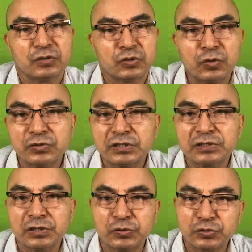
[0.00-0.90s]
tonsils
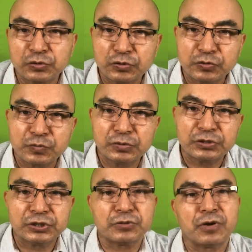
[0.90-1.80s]
is also
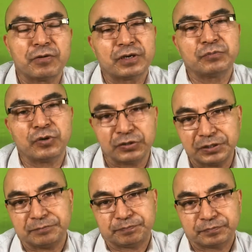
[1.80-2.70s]
useful to our body